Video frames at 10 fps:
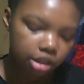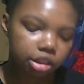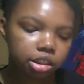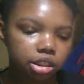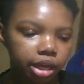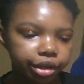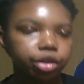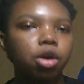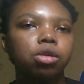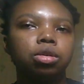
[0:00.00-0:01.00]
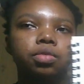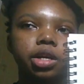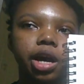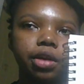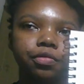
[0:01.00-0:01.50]
This is like the only
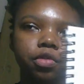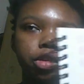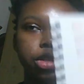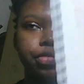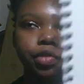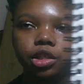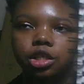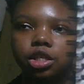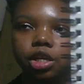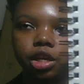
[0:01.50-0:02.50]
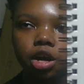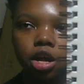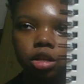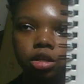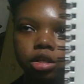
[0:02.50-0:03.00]
one I fully finished and
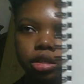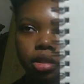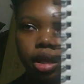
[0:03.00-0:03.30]
colored.